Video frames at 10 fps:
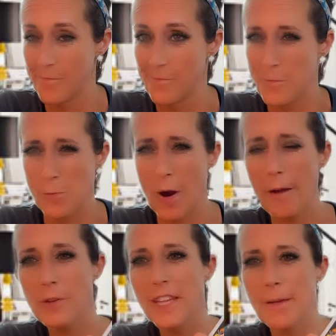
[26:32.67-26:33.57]
But why
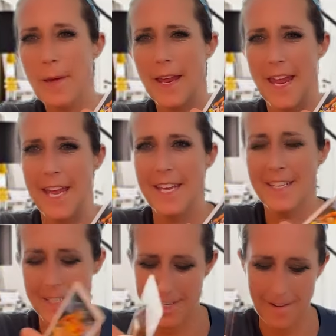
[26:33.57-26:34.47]
would they pay
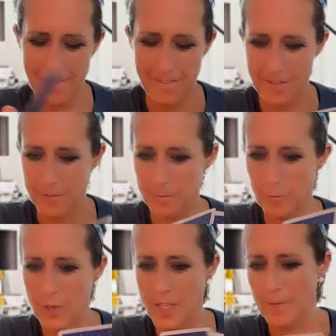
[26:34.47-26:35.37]
Higgins off?
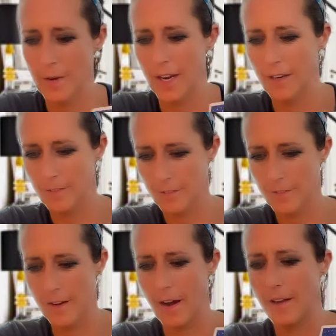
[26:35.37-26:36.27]
Where did my
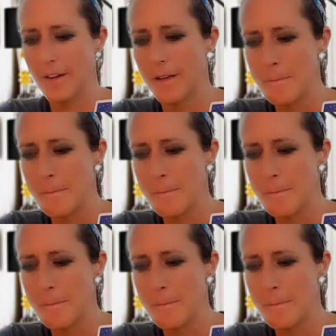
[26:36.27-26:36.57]
9?